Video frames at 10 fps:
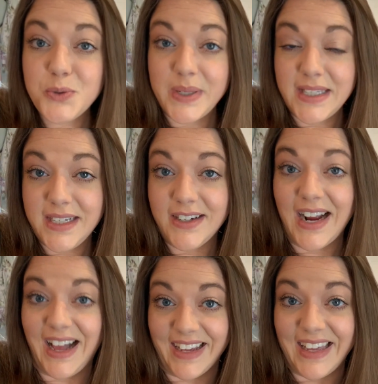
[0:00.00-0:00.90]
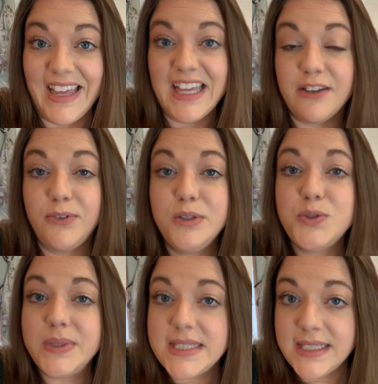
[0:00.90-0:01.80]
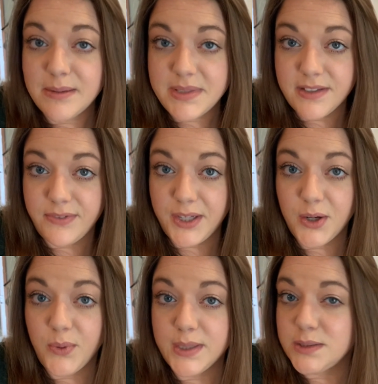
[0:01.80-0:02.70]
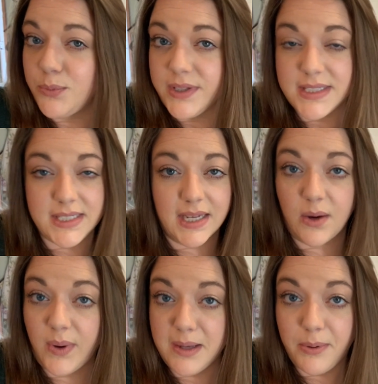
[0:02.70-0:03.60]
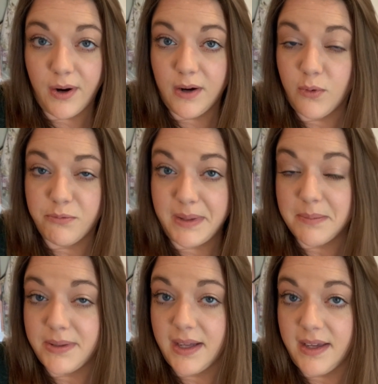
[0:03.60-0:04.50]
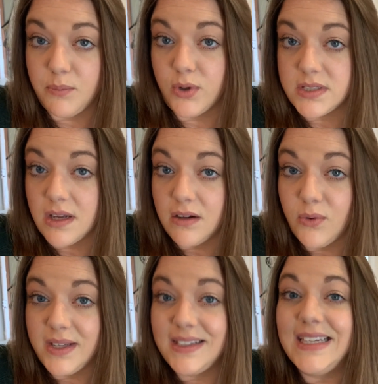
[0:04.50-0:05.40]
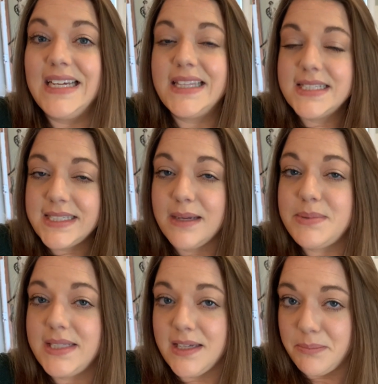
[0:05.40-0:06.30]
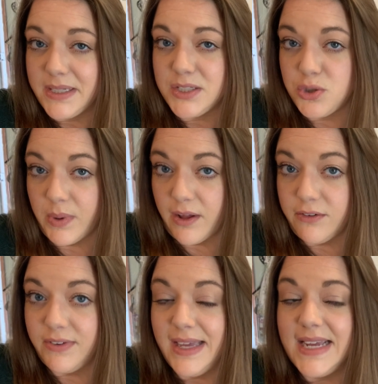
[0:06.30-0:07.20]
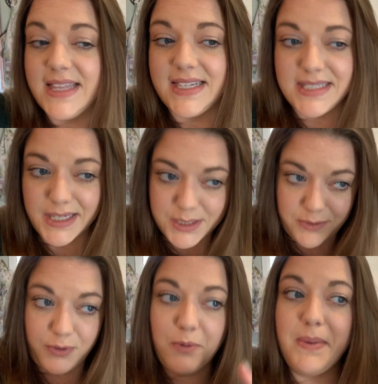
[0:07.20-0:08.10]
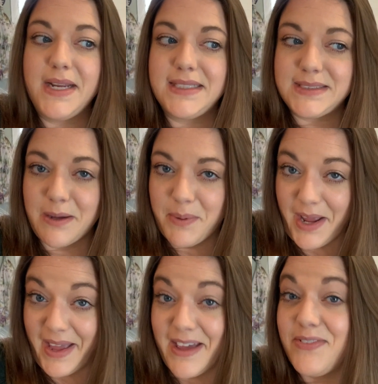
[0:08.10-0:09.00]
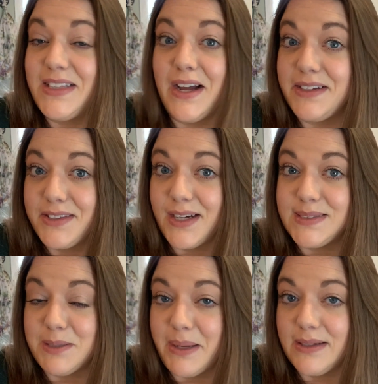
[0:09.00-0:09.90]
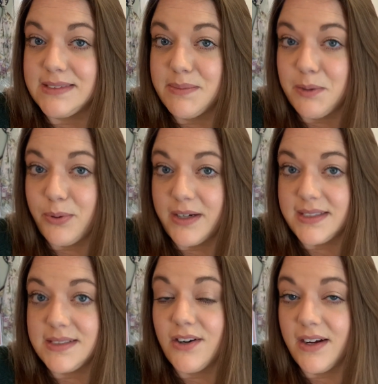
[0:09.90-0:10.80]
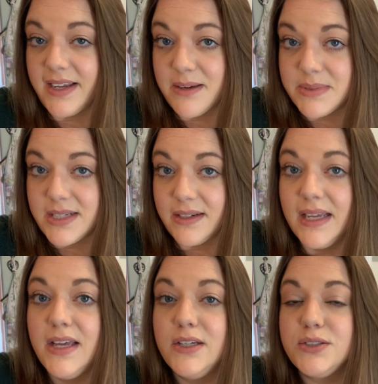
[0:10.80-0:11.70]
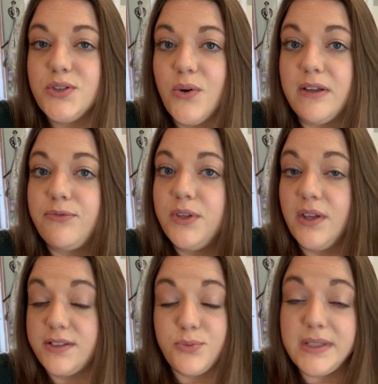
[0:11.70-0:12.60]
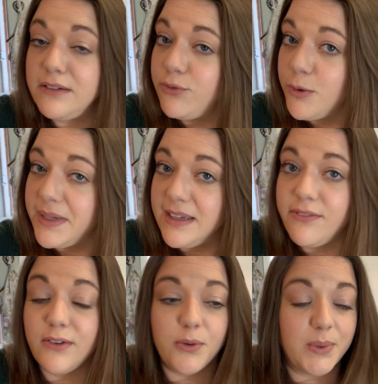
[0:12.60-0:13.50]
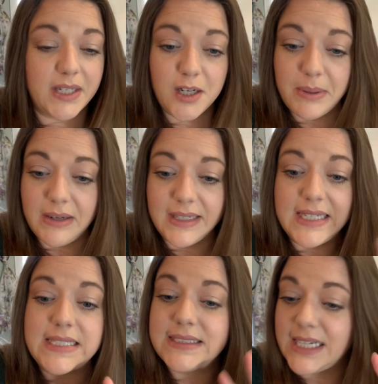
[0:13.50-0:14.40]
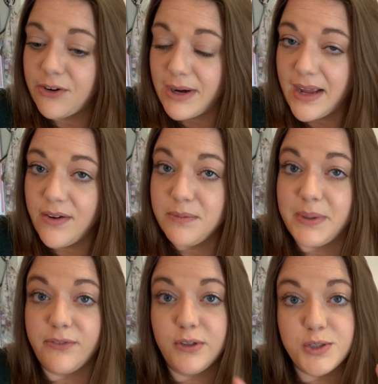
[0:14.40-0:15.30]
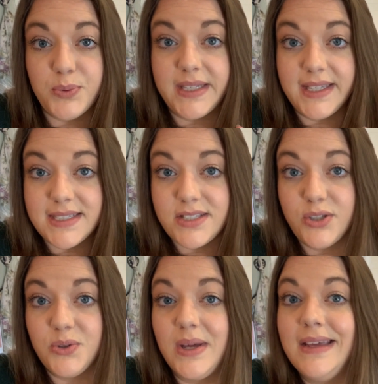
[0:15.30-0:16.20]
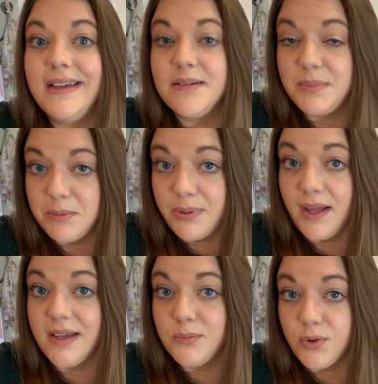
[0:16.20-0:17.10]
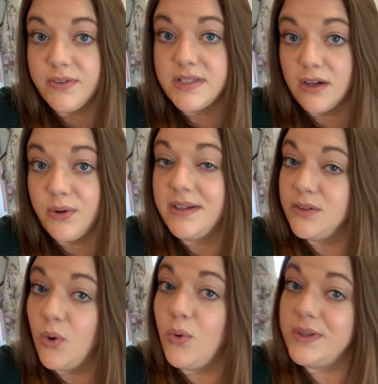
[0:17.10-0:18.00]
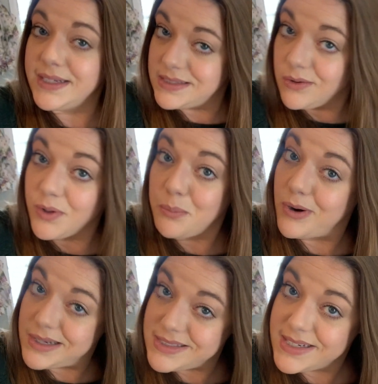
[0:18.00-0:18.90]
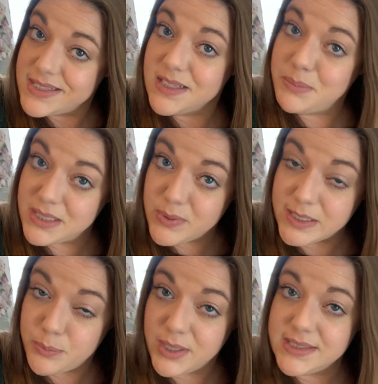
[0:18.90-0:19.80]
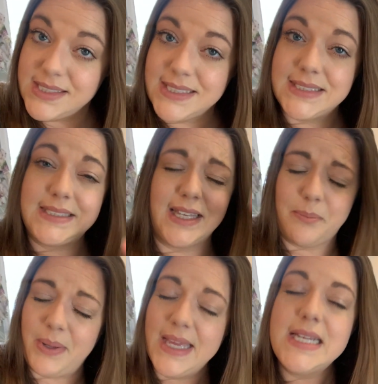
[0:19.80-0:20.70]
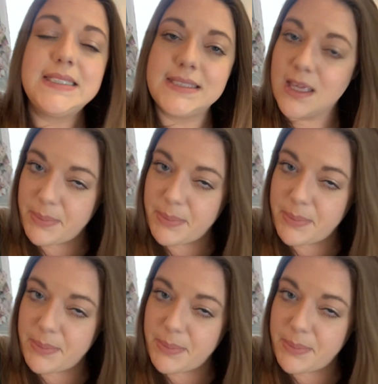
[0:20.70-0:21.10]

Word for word: Whitney here, hi. If you just want to skip to the video where it's more the DIY part with me applying more tung oil, then skip to like minute 12. These next few minutes, i have a lot of thoughts about some of the products that are on Amazon. So if you, it's really informative, if you wanna hear about it, stick around, but if you just wanna get to me applying more of the tung oil and the whole like tung oil process and the beeswax process and skip, skip